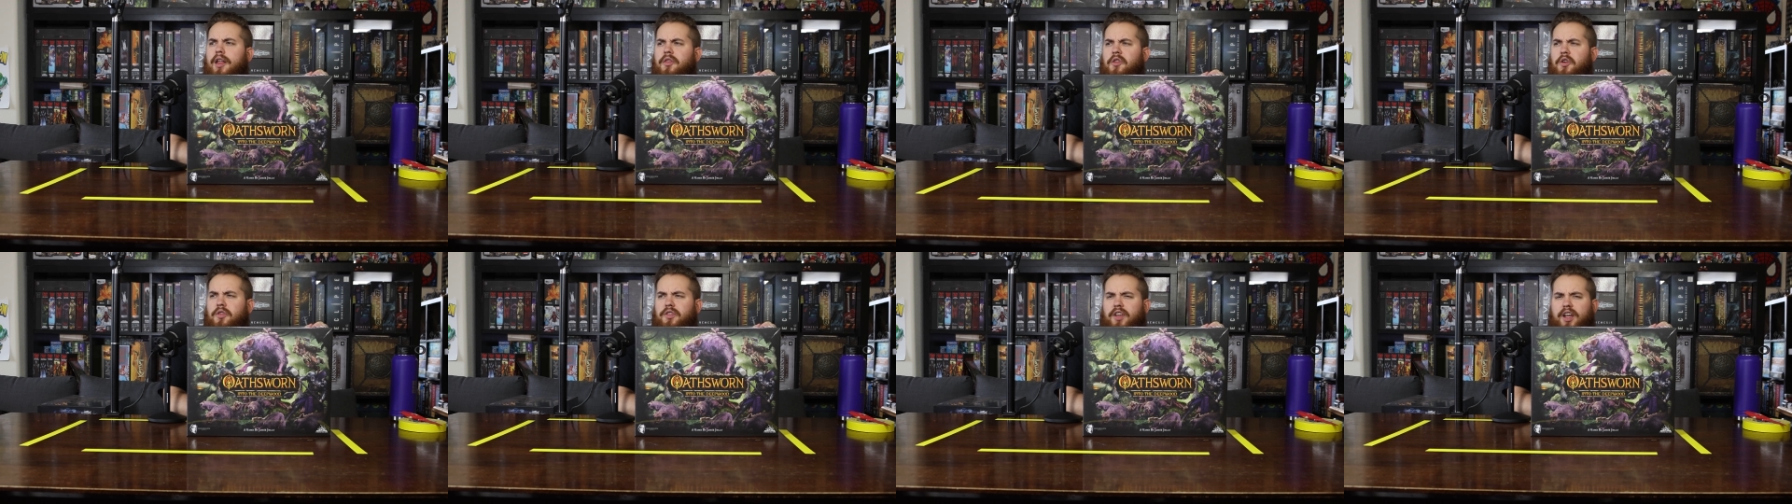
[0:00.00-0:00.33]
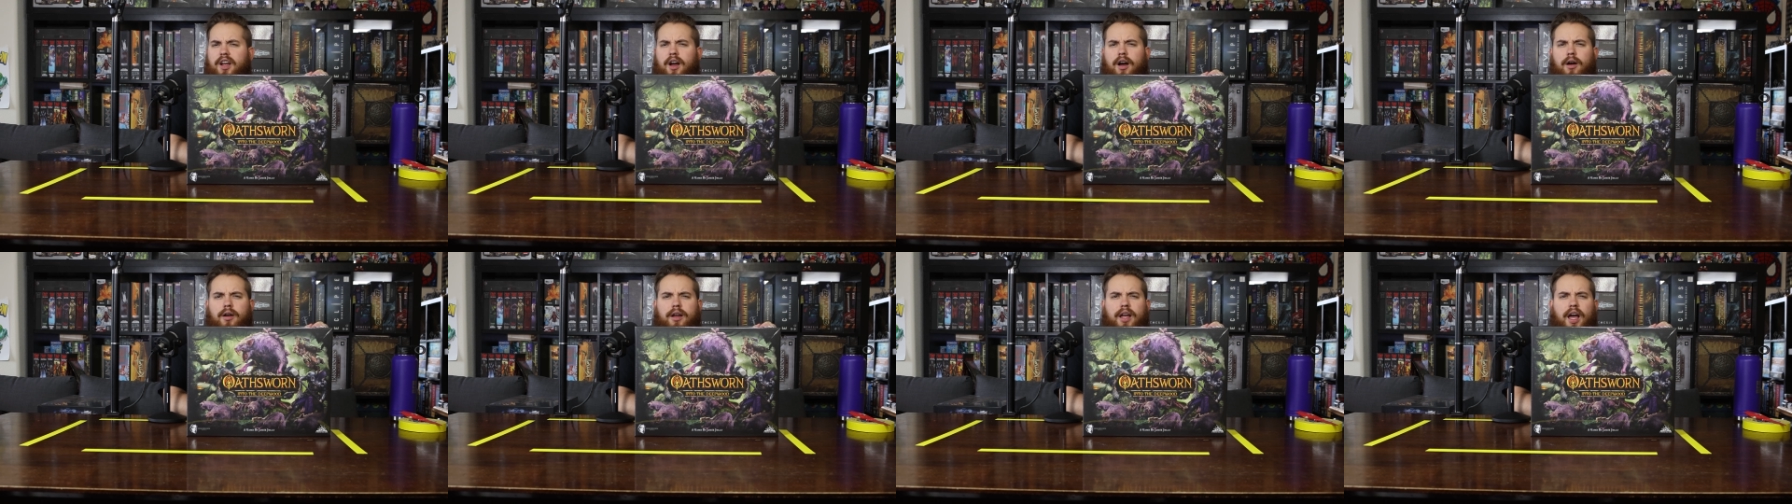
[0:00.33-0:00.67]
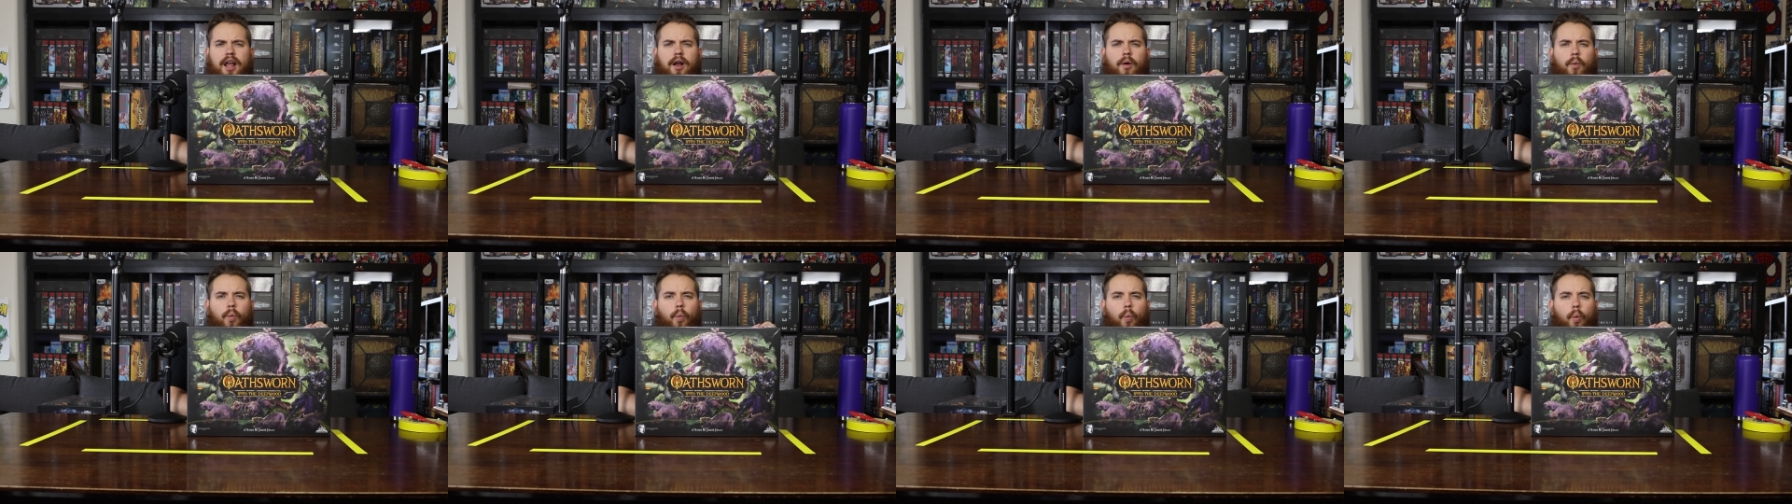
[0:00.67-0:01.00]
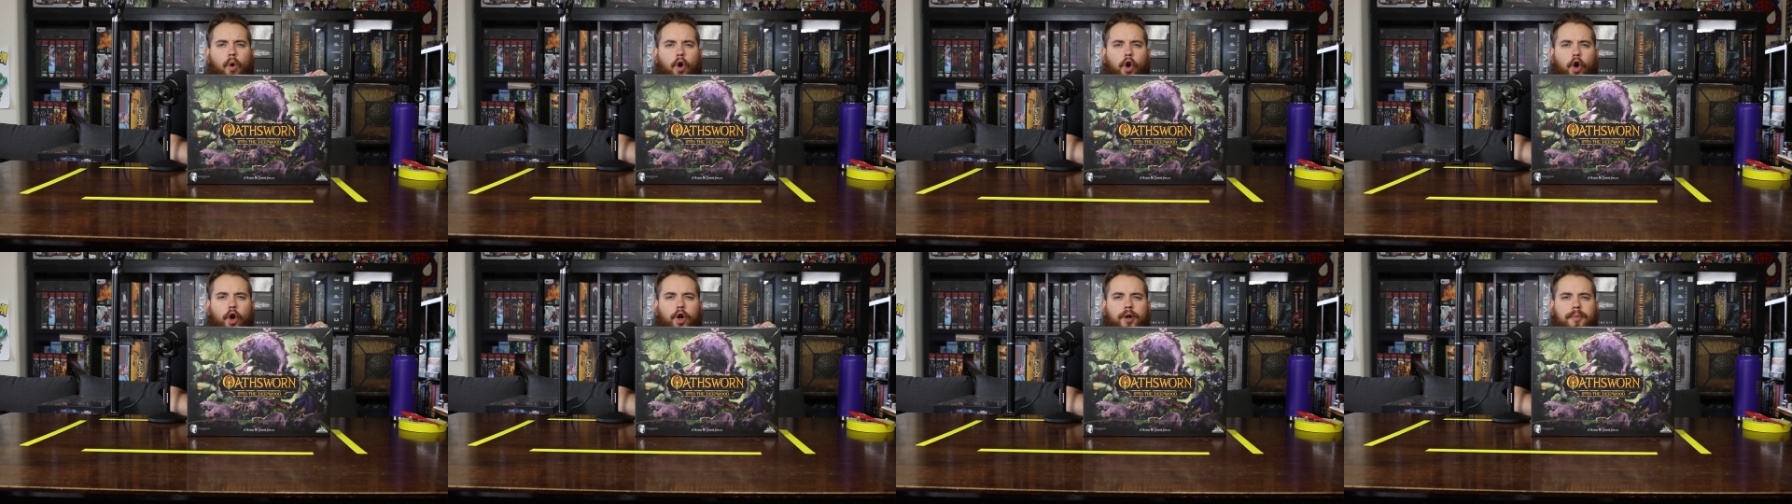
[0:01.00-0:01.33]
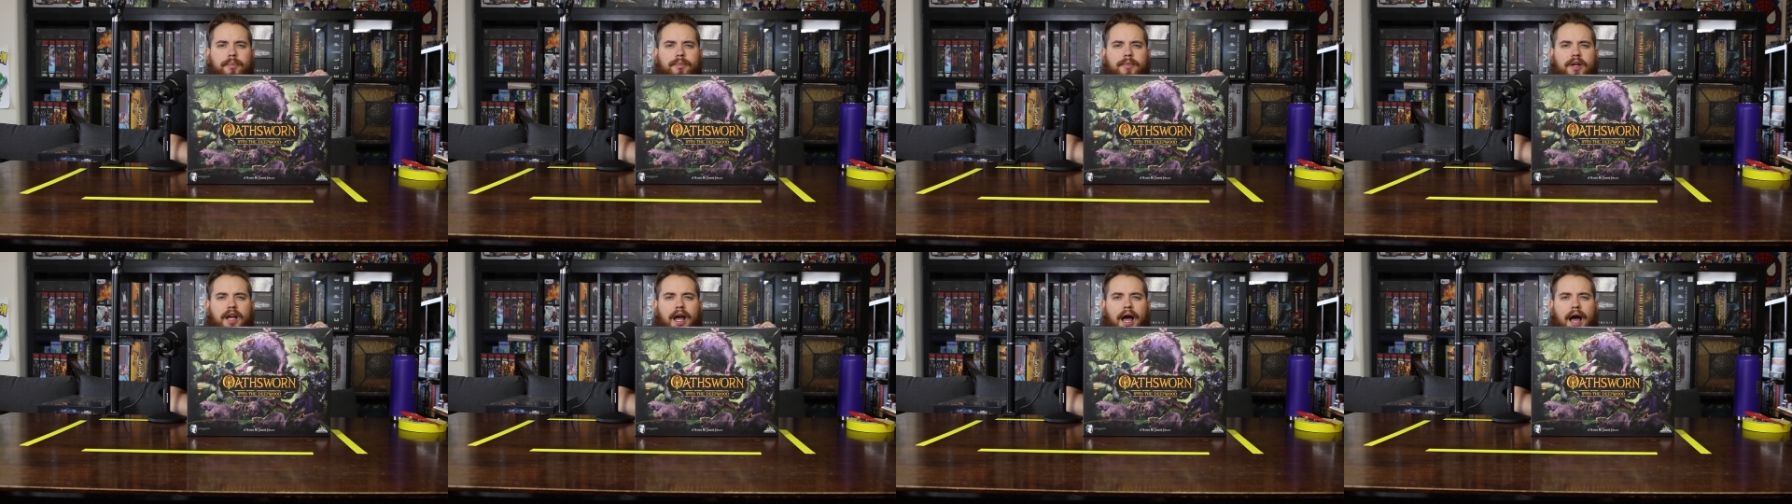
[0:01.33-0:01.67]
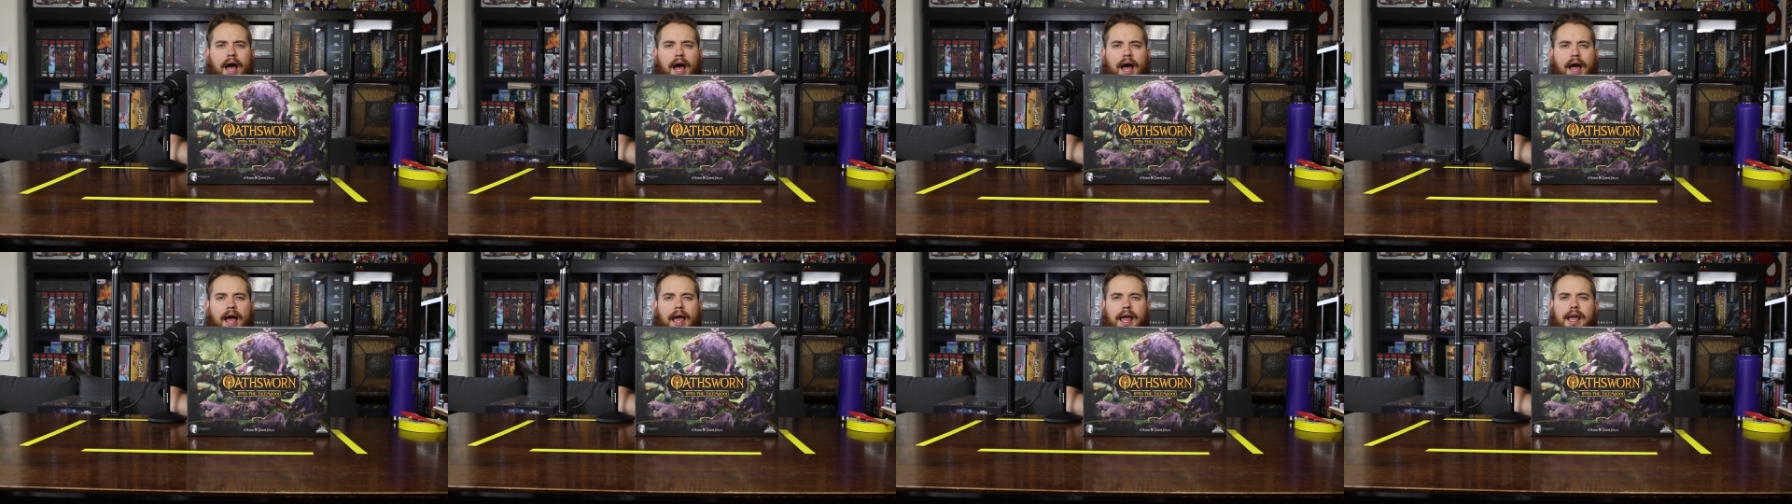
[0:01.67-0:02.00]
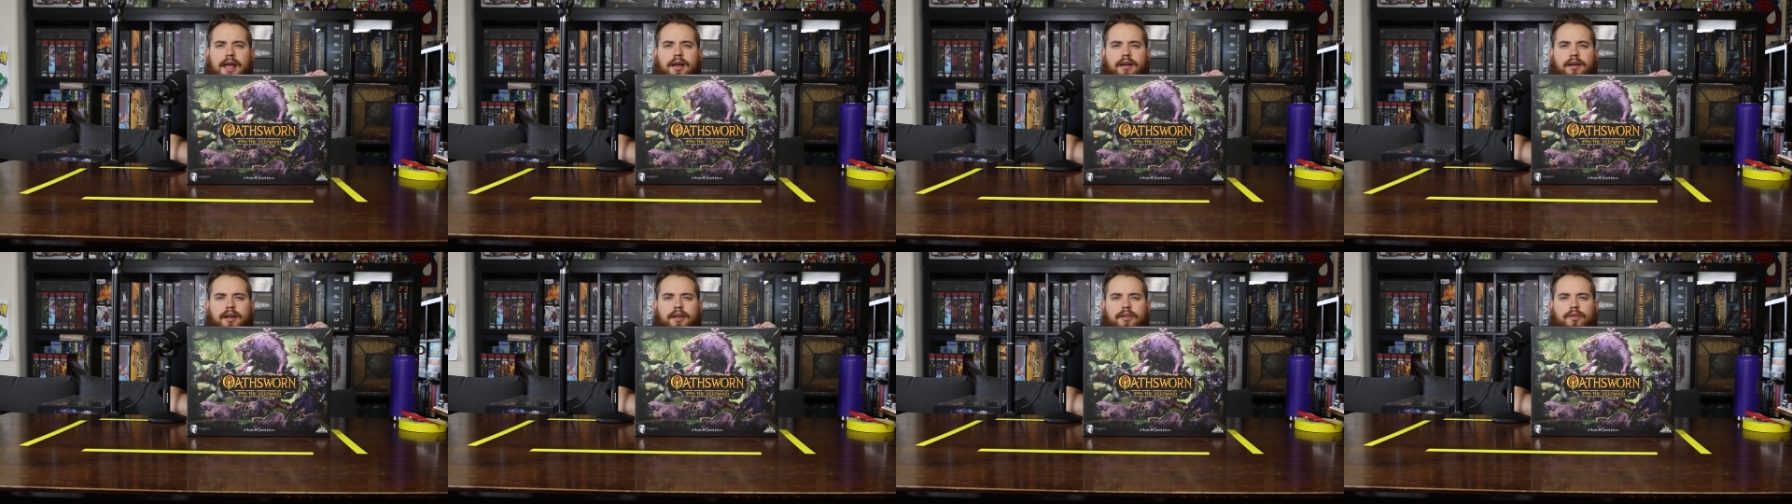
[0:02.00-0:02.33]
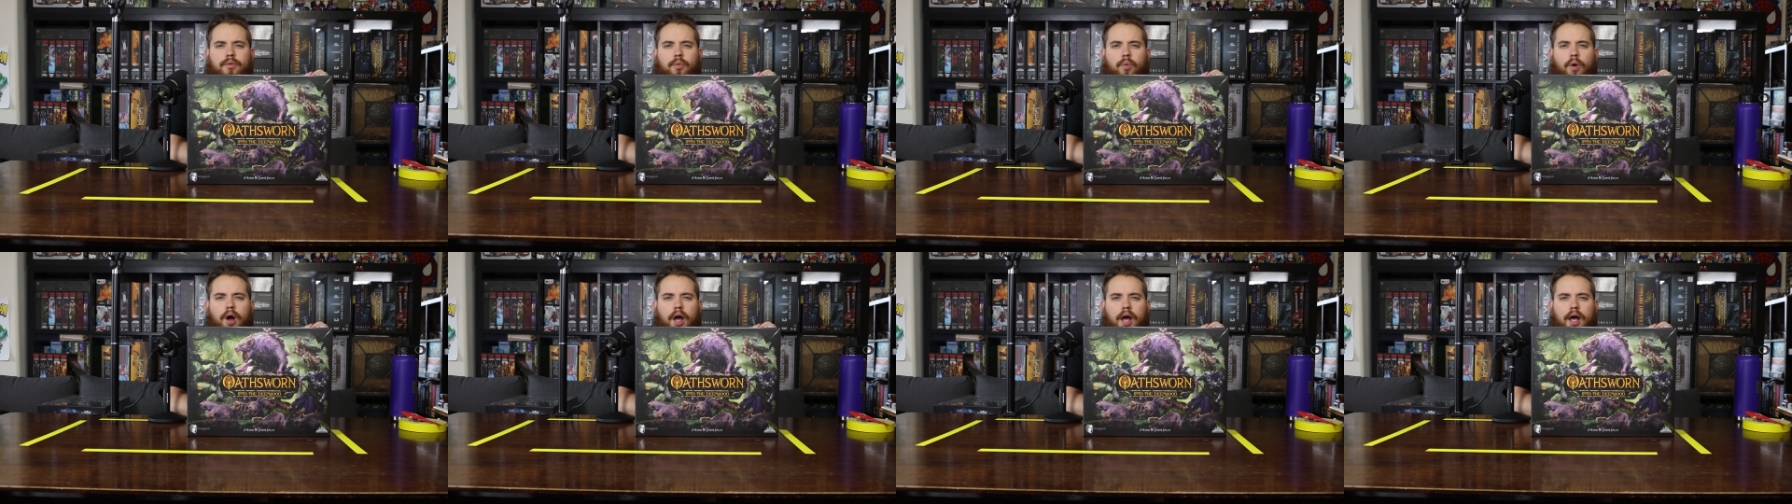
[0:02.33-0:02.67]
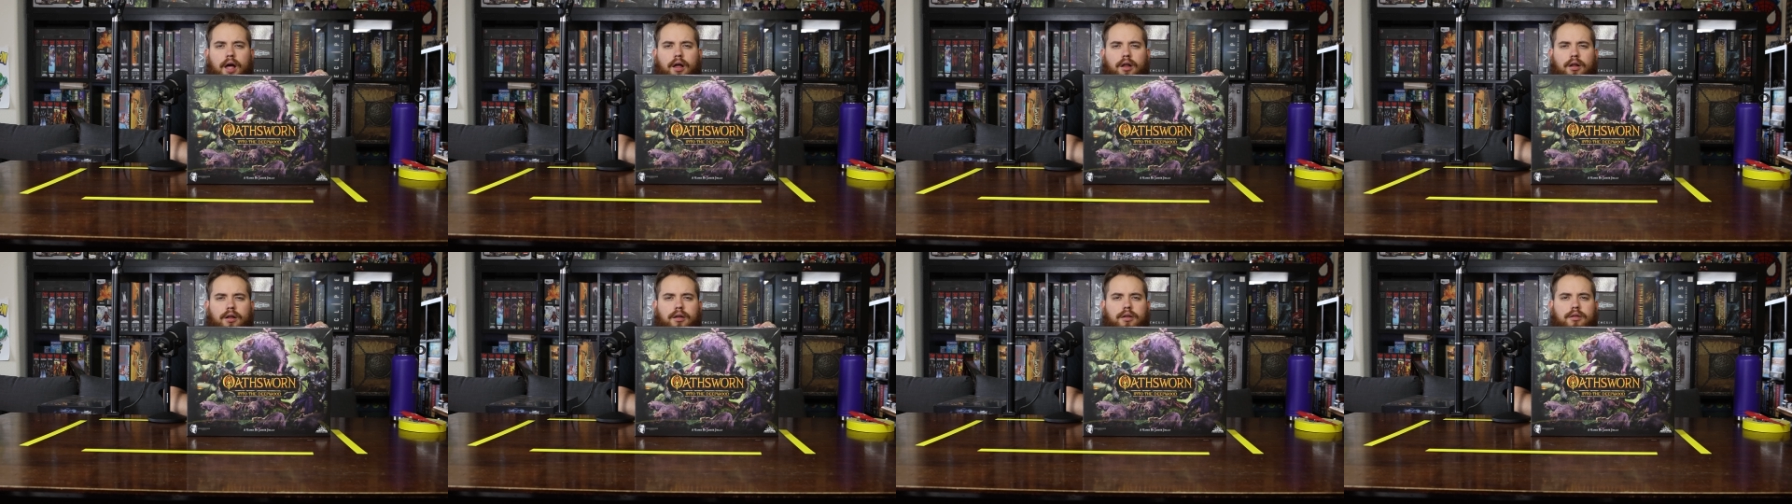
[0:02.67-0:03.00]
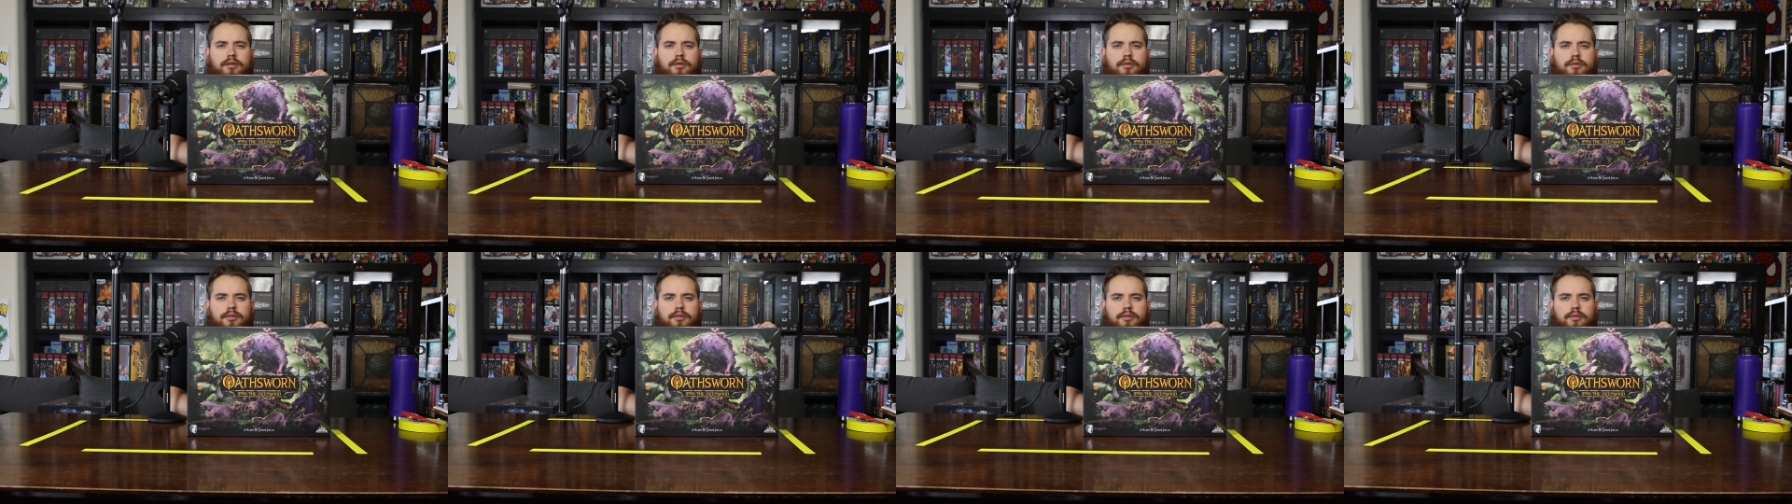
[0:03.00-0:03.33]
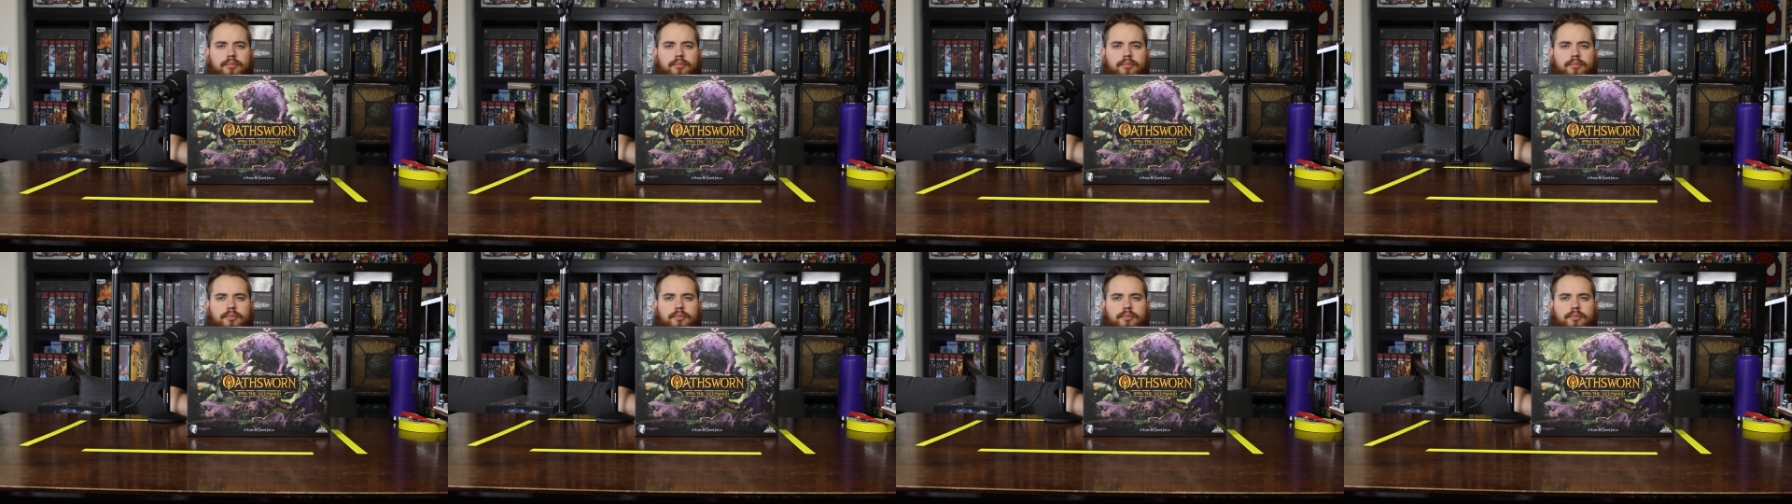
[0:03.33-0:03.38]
There's like a kind of worm guy as well.